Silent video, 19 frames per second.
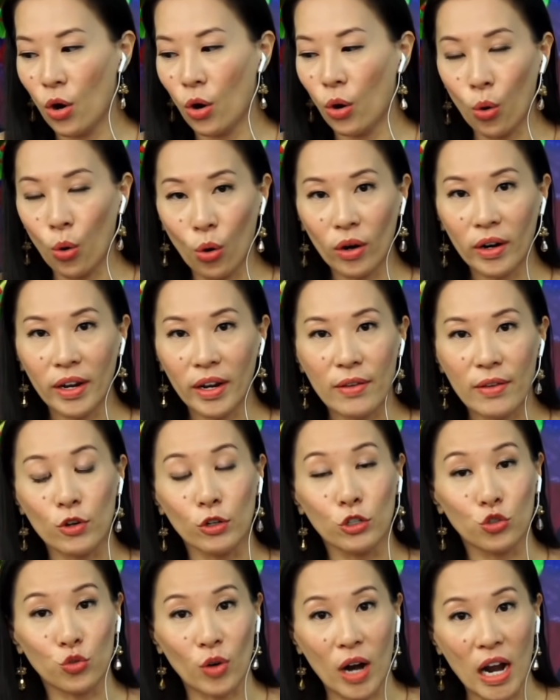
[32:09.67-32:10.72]
Or if you're
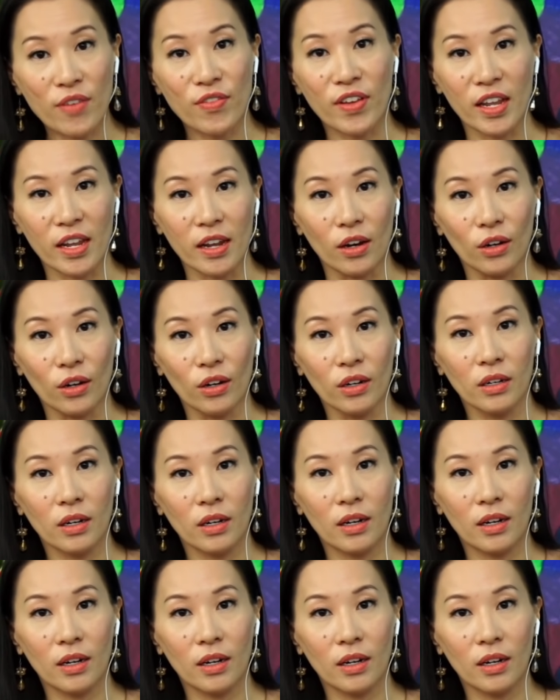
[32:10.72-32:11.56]
driving here,